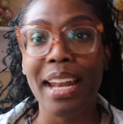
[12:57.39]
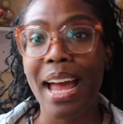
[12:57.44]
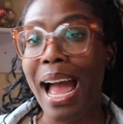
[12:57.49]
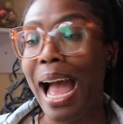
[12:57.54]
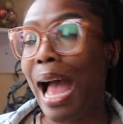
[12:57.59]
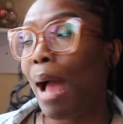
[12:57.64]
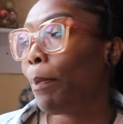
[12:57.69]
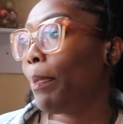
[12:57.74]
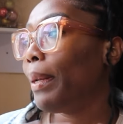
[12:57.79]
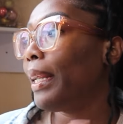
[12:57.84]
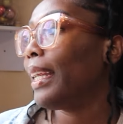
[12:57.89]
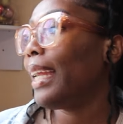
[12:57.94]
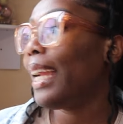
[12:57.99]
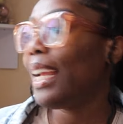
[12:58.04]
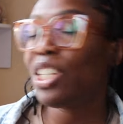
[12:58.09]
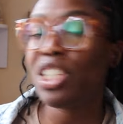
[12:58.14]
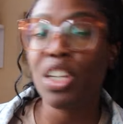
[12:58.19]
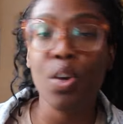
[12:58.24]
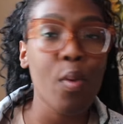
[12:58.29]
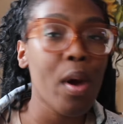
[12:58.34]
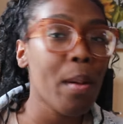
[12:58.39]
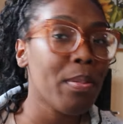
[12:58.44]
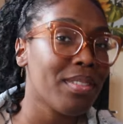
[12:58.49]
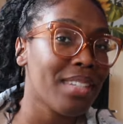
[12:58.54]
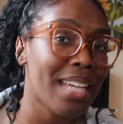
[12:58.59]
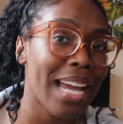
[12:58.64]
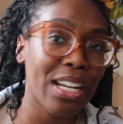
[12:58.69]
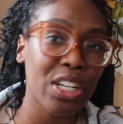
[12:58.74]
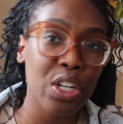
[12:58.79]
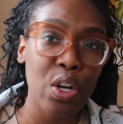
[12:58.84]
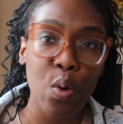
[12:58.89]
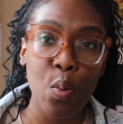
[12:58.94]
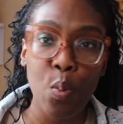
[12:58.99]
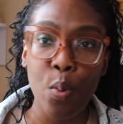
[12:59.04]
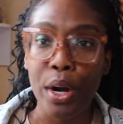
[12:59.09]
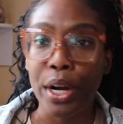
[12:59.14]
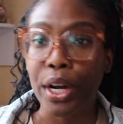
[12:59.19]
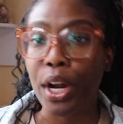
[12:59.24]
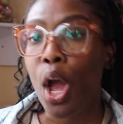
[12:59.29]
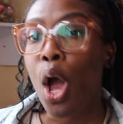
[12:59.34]
The application website don't
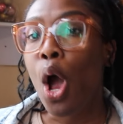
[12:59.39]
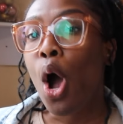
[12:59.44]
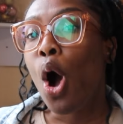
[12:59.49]
work.